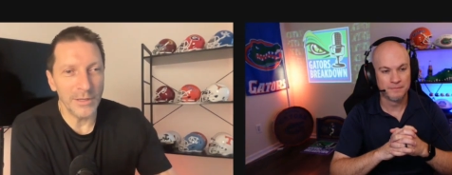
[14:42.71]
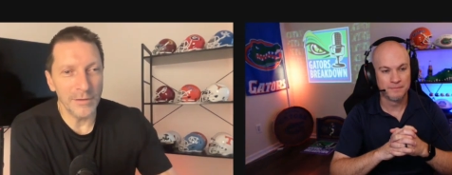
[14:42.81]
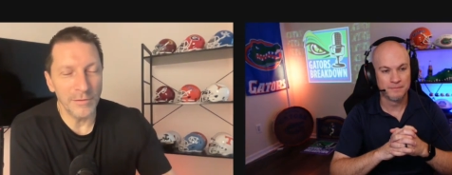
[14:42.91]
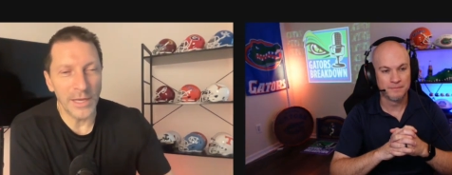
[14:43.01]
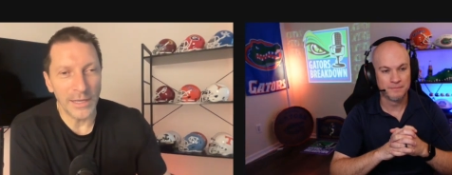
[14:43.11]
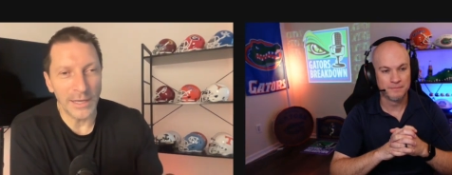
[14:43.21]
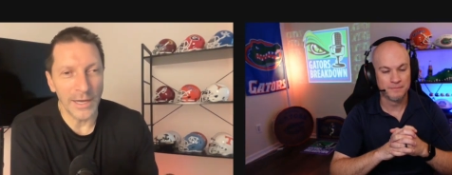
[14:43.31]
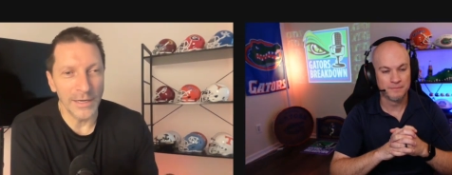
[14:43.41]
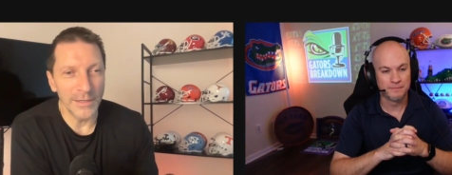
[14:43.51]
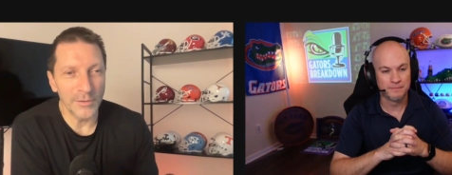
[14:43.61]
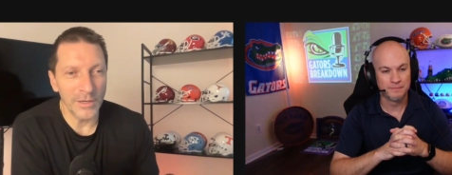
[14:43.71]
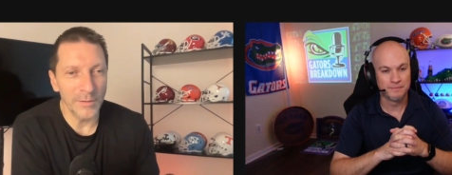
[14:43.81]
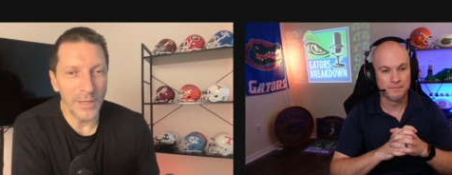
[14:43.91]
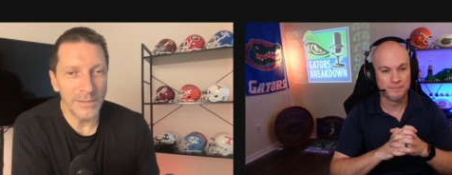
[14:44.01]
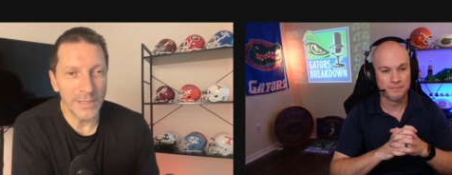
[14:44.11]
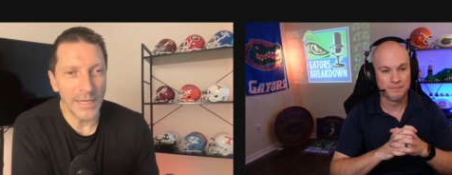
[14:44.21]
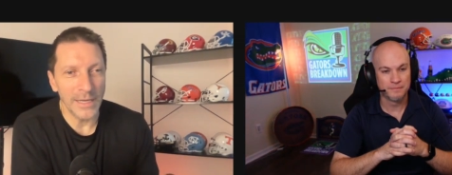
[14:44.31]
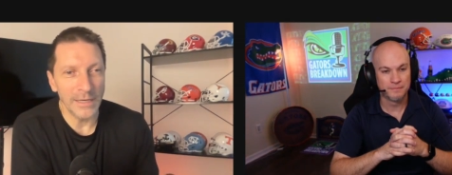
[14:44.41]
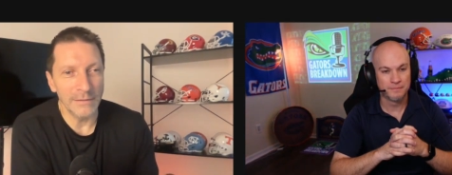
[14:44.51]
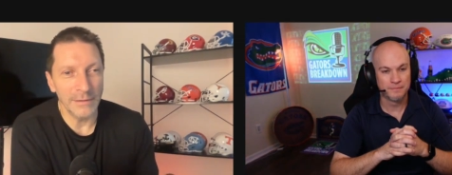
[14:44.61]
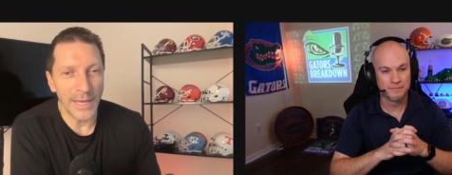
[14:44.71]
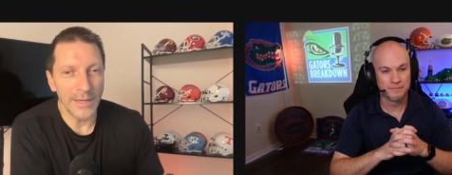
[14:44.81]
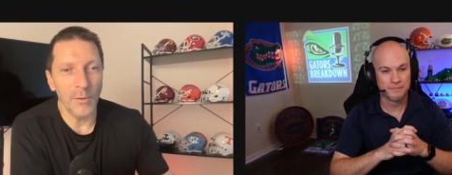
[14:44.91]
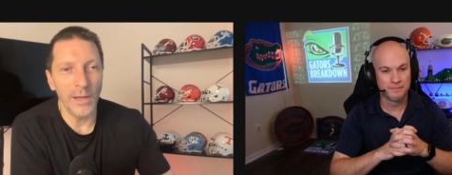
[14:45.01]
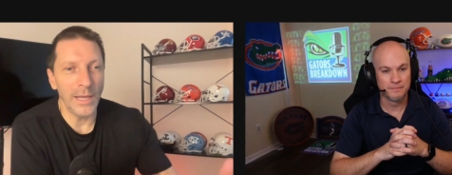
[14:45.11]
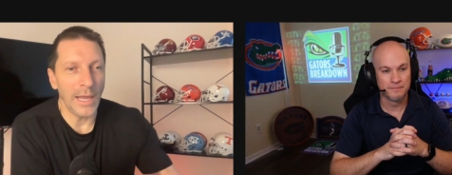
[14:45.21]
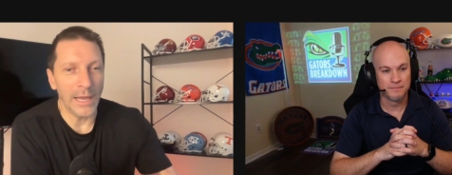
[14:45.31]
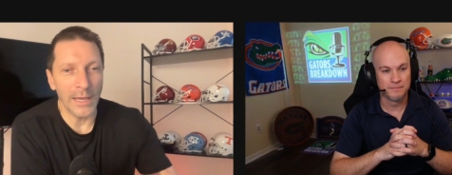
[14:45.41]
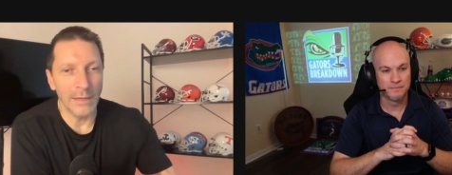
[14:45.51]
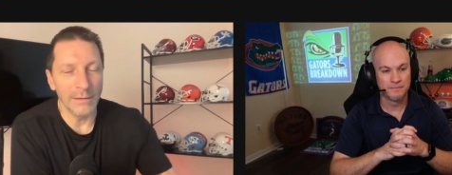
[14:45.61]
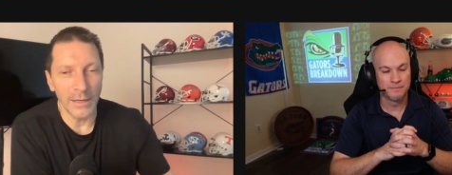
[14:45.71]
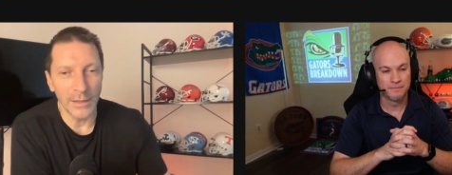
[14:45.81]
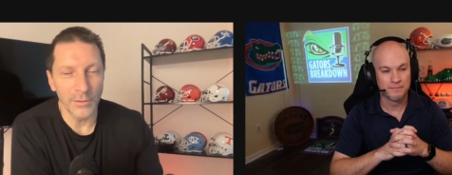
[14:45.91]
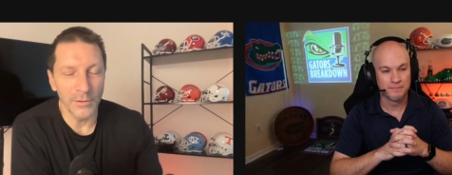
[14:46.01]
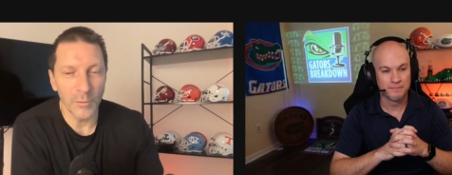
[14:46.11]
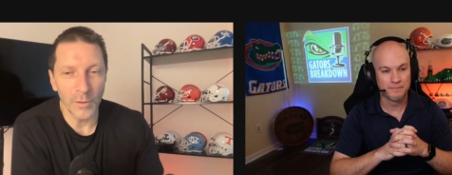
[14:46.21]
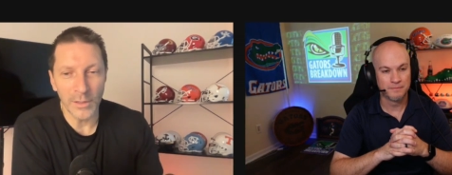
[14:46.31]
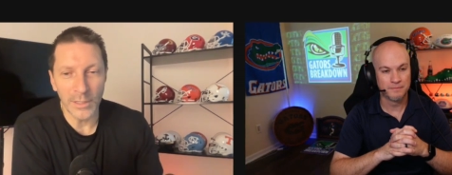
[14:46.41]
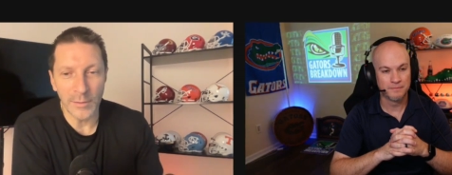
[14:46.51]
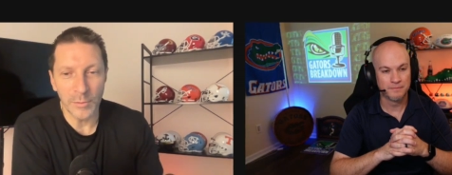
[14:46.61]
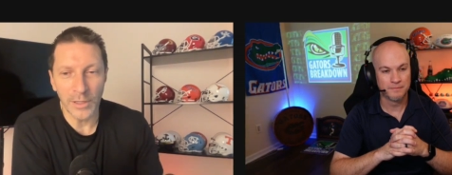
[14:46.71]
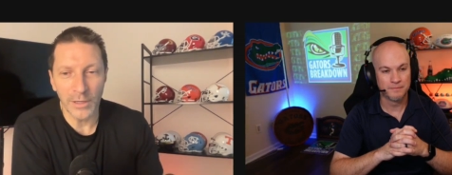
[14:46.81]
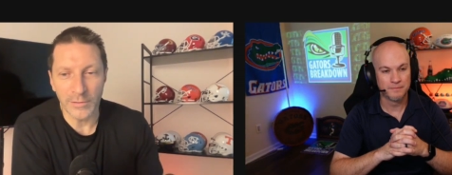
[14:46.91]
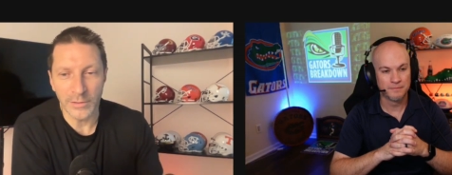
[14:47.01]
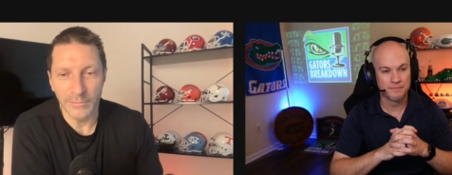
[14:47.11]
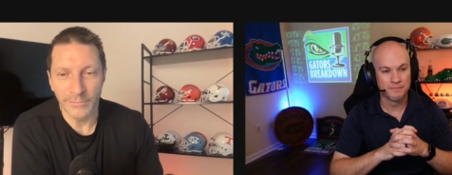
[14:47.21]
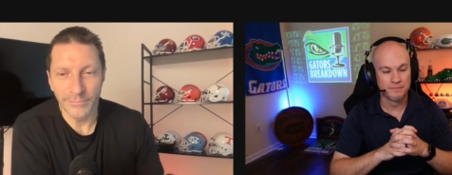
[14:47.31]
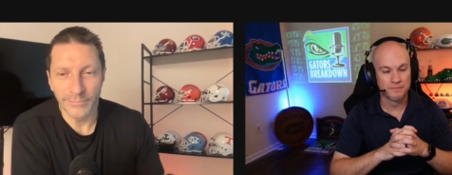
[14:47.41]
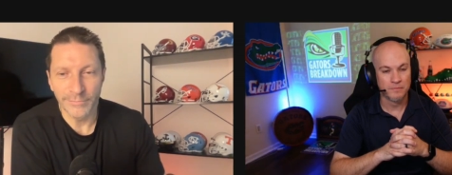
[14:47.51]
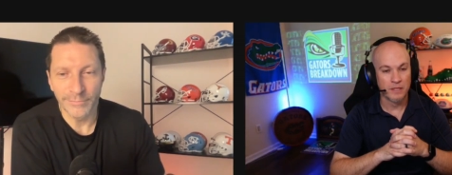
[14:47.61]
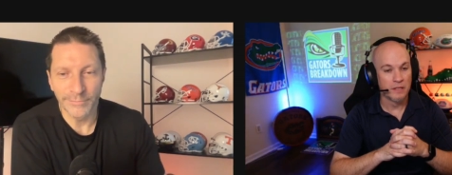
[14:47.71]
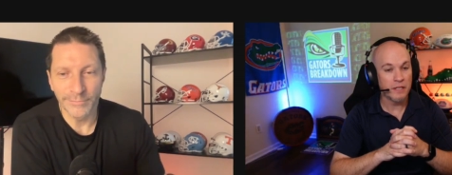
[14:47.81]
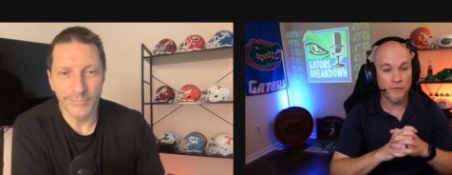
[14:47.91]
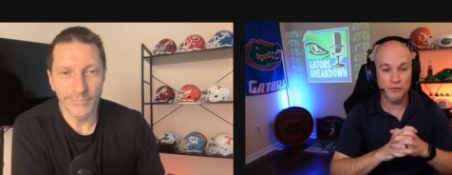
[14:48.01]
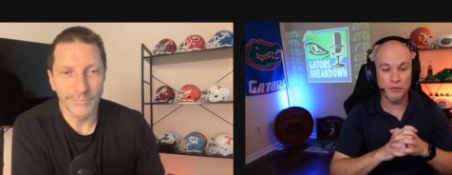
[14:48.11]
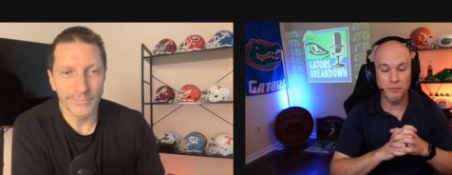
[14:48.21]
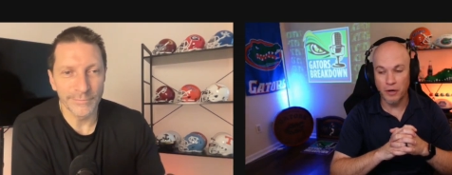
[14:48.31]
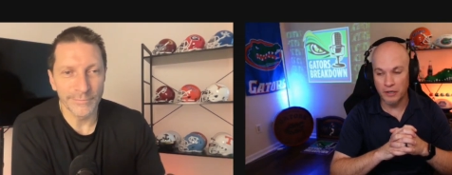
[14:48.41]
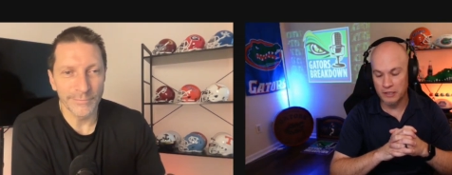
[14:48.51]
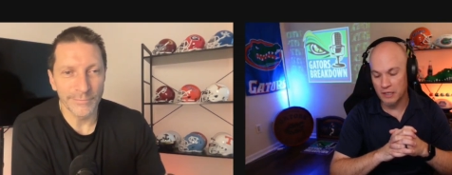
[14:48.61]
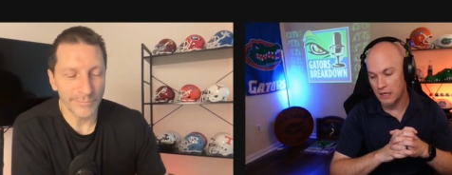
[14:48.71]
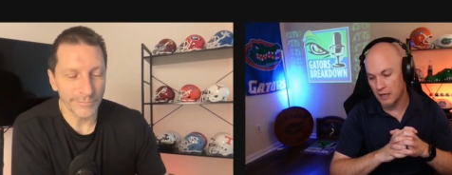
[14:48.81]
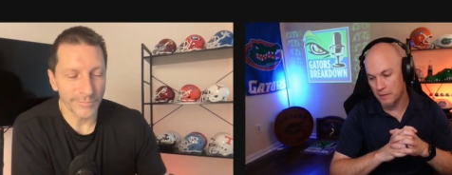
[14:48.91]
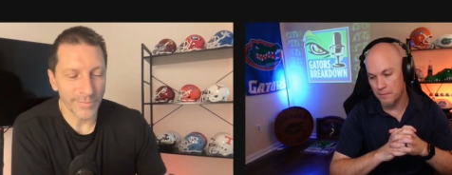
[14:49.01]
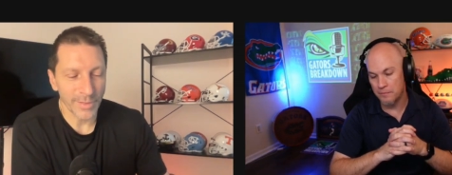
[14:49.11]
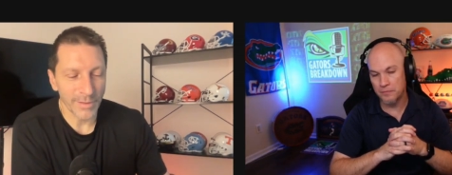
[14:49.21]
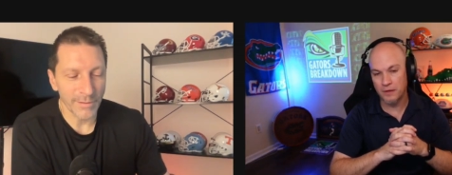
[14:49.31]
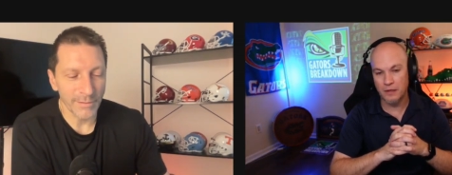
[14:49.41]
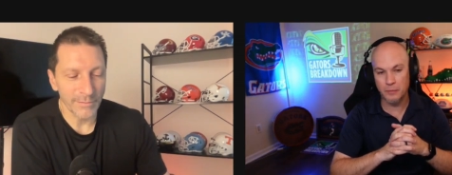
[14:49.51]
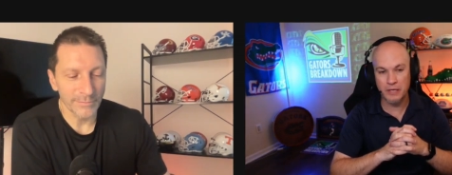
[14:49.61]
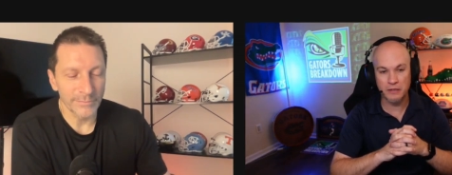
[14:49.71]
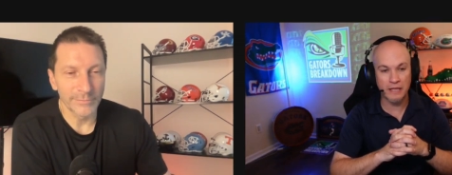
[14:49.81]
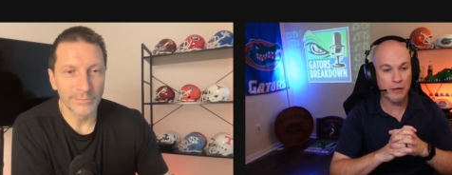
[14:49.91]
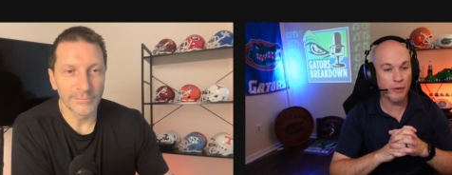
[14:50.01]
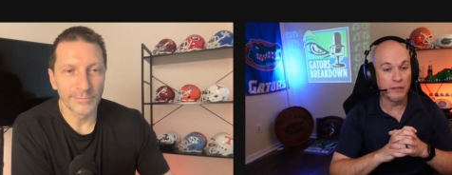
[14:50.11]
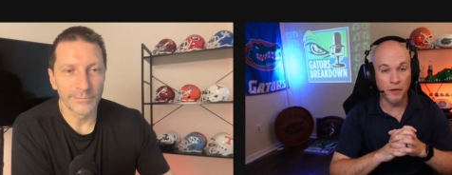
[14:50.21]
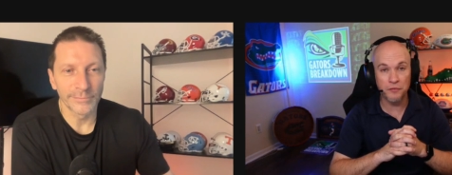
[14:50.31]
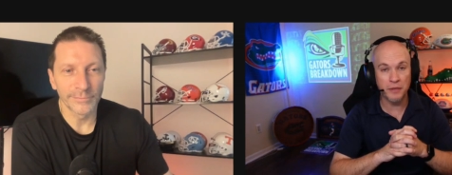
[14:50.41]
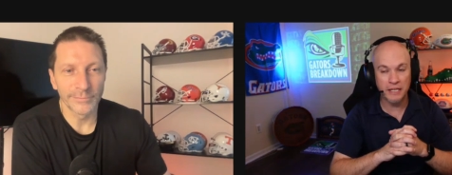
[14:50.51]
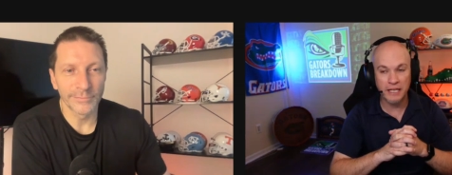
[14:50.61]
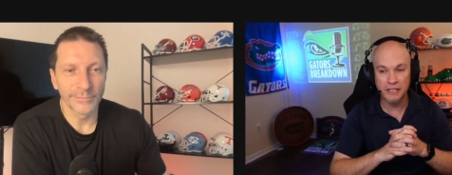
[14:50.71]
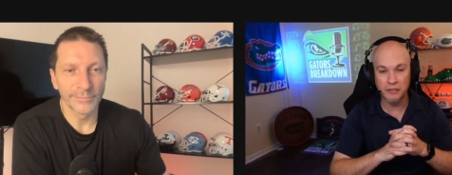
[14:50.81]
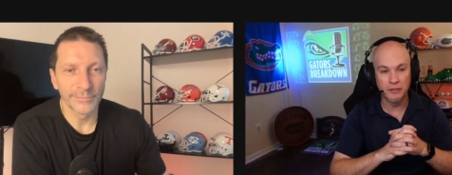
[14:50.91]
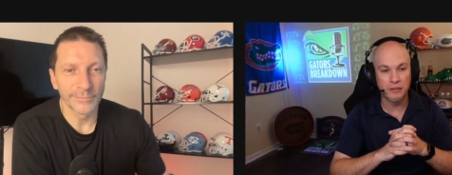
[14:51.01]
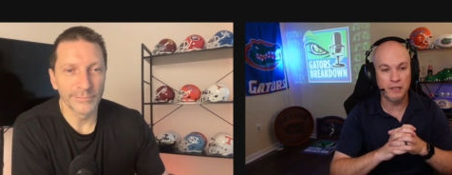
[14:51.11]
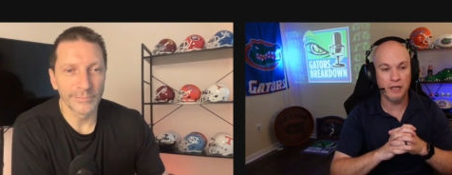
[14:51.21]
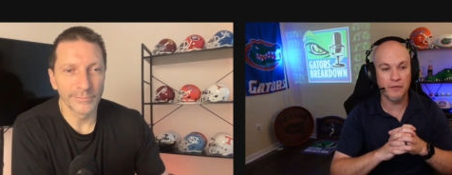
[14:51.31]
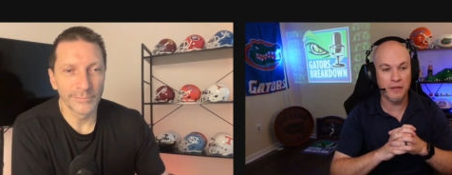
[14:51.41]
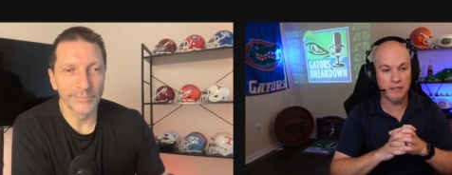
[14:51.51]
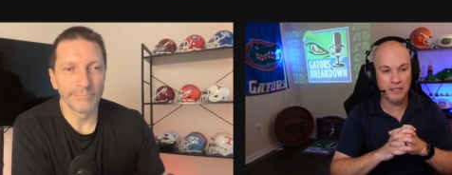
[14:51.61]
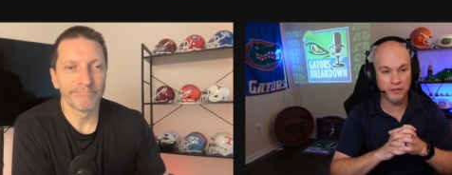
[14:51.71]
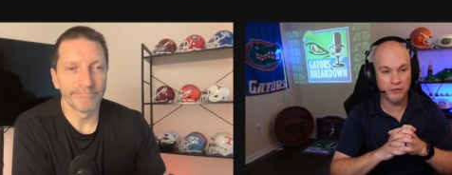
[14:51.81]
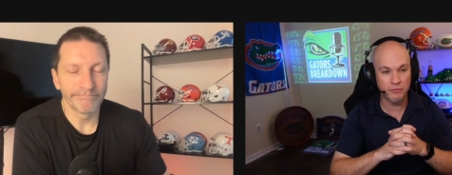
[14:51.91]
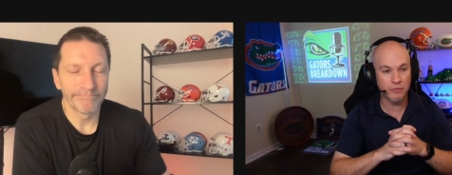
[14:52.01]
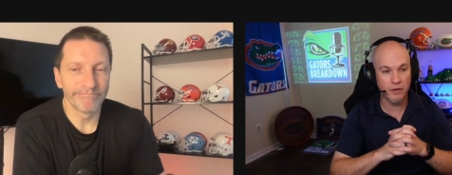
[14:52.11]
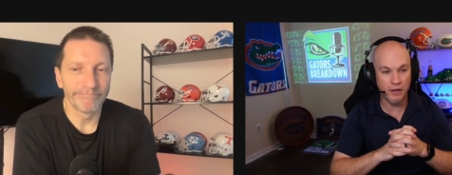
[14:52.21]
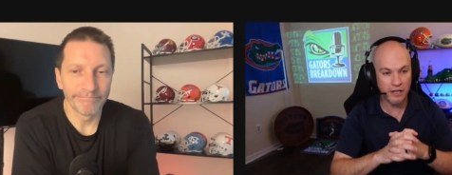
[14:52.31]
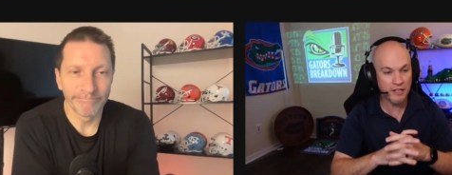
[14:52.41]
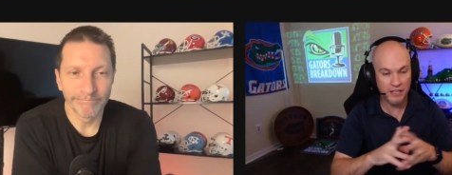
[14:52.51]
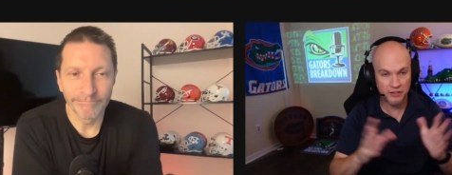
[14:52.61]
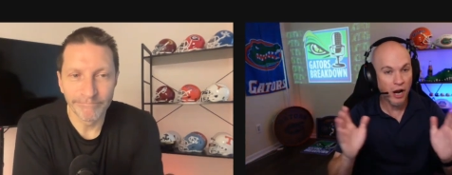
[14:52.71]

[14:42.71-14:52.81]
Speaker 1: of that guy to try to maintain Lagway and other quality players.
Speaker 2: Yeah, for sure, Mark. Um, I mean, Lagway loves being a Gator. Uh, that that is, uh, it's